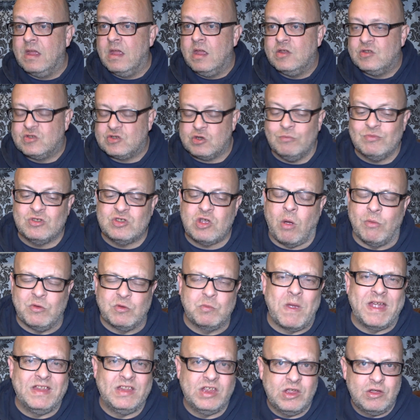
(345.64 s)
Sometimes
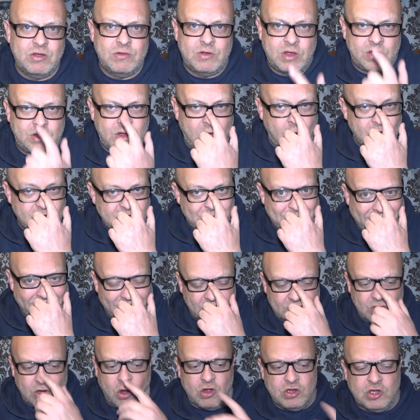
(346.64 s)
when you go to bed
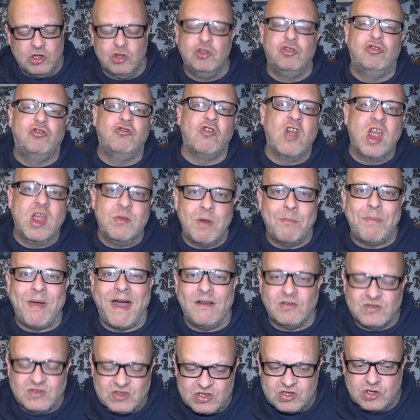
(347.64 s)
at night, you dream
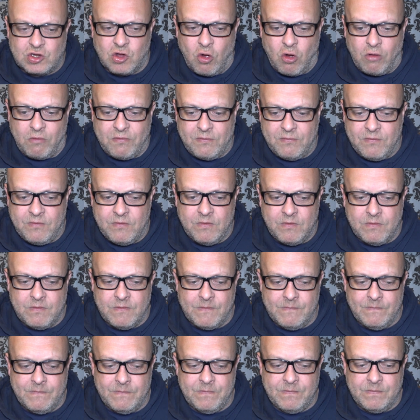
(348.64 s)
about stuff
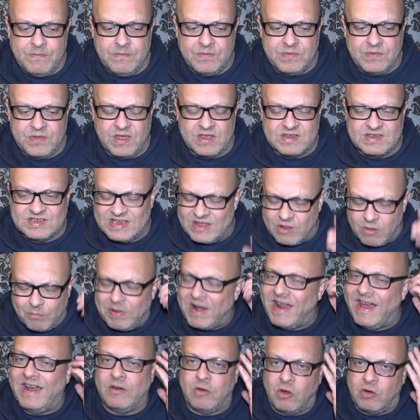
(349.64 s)
that's either
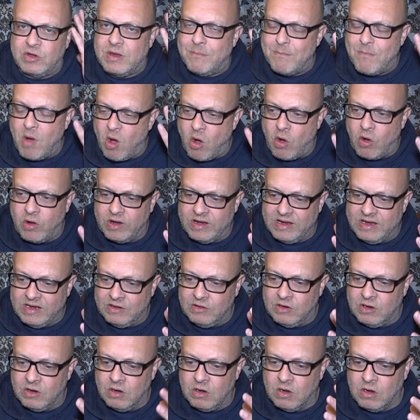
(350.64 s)
playing on your
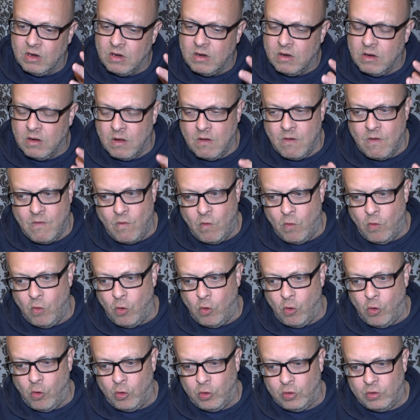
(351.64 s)
mind
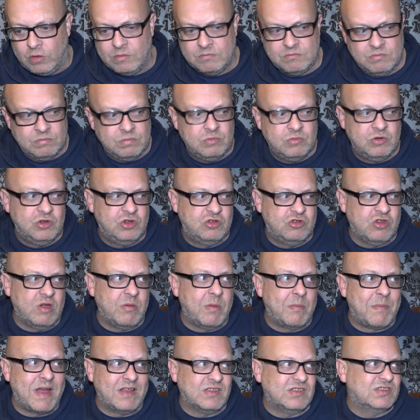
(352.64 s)
or dream
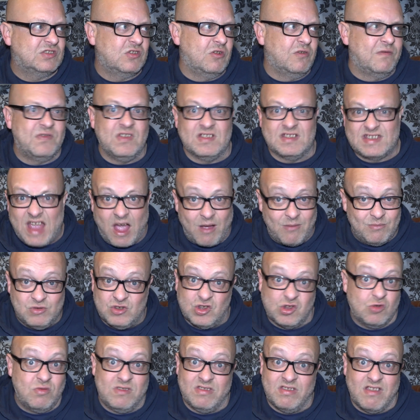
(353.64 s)
about stuff that's happened
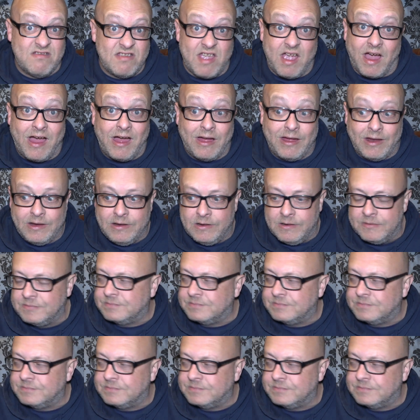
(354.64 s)
during the day.